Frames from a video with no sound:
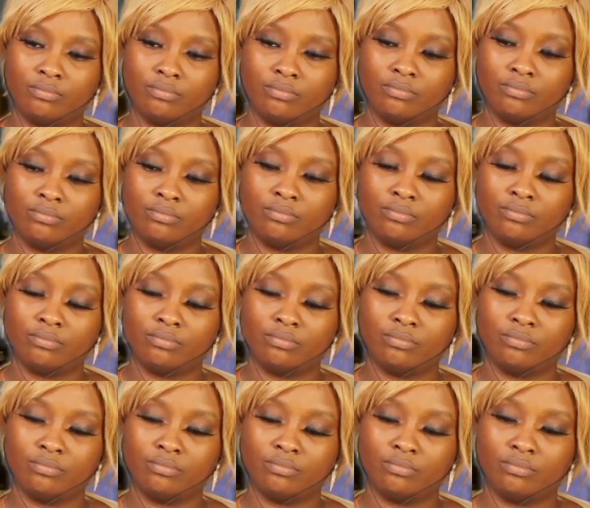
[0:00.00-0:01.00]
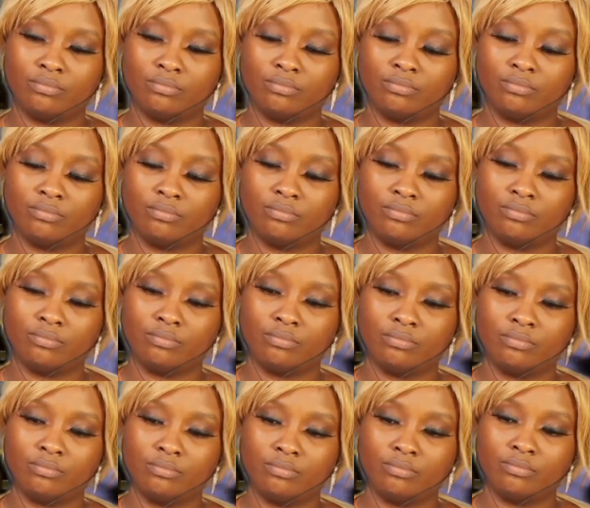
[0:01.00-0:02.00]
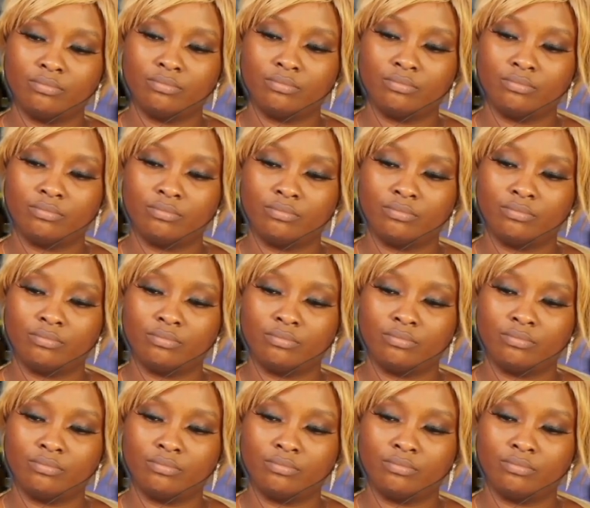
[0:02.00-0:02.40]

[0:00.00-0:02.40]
The person shown says nothing.